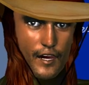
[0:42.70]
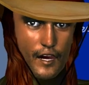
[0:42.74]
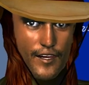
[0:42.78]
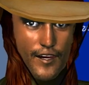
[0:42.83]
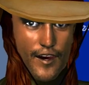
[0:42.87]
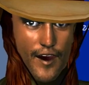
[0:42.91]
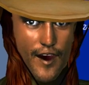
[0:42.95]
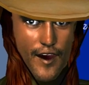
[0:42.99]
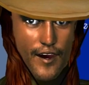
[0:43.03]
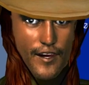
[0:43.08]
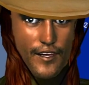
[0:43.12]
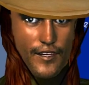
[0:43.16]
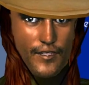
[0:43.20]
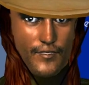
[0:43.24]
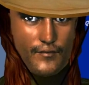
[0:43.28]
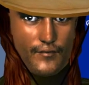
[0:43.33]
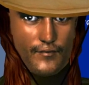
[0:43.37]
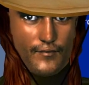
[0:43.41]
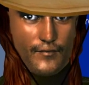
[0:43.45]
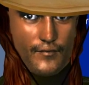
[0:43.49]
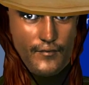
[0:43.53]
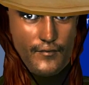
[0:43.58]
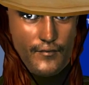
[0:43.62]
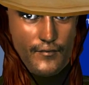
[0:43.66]
then there was
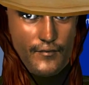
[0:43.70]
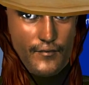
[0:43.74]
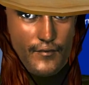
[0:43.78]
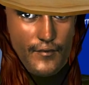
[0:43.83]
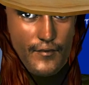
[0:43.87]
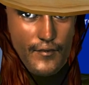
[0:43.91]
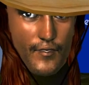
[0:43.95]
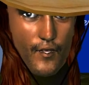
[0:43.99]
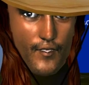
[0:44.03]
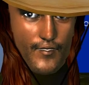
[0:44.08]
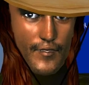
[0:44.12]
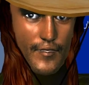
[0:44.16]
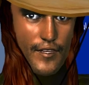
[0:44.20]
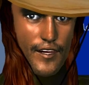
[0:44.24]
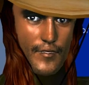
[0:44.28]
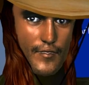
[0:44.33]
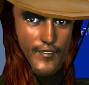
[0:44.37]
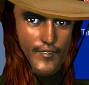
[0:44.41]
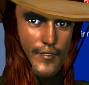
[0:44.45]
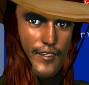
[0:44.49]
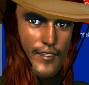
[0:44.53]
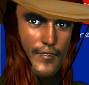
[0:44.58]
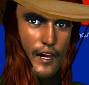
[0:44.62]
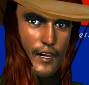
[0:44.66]
the
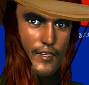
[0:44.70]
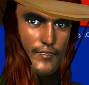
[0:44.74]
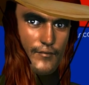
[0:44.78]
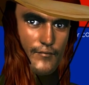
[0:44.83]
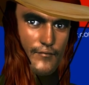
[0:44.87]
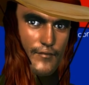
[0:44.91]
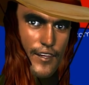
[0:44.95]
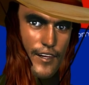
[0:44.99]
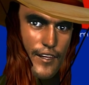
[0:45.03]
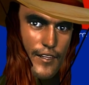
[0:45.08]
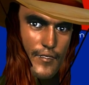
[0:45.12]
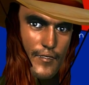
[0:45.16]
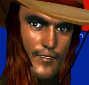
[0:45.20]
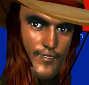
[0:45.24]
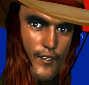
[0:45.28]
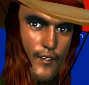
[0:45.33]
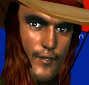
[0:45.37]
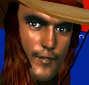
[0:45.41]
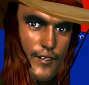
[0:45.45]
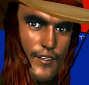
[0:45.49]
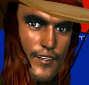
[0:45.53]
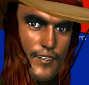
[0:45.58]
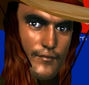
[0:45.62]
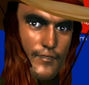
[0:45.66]
selection of
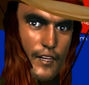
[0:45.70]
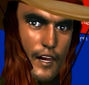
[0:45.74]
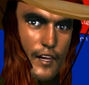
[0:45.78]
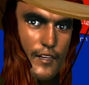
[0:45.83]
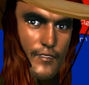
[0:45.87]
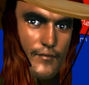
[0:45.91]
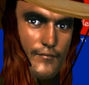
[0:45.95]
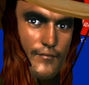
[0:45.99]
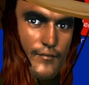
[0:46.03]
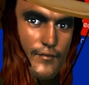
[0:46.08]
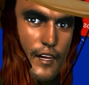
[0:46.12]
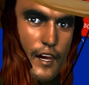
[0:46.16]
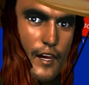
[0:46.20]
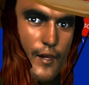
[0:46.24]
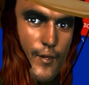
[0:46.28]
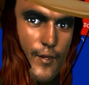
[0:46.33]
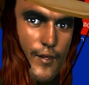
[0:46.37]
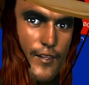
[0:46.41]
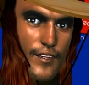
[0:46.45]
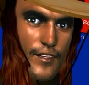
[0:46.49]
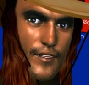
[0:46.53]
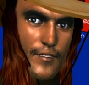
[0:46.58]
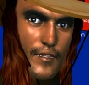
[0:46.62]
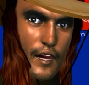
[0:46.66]
criteria from
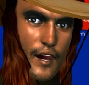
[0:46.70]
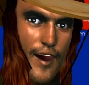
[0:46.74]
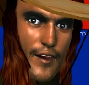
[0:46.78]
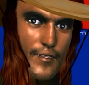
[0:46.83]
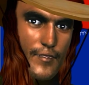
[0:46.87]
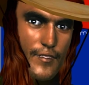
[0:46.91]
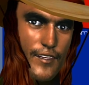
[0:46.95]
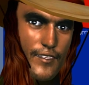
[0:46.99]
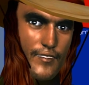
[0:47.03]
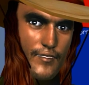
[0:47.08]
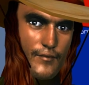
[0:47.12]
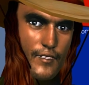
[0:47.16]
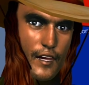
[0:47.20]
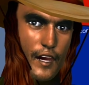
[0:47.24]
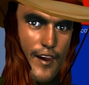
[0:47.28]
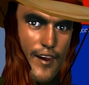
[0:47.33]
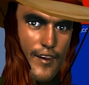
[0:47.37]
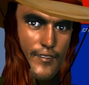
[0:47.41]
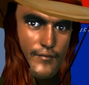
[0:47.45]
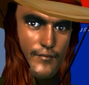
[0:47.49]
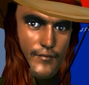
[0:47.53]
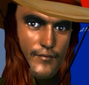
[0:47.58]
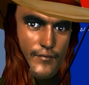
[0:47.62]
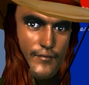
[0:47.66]
Americans elect
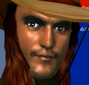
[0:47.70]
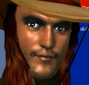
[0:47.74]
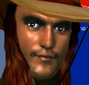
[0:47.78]
itself.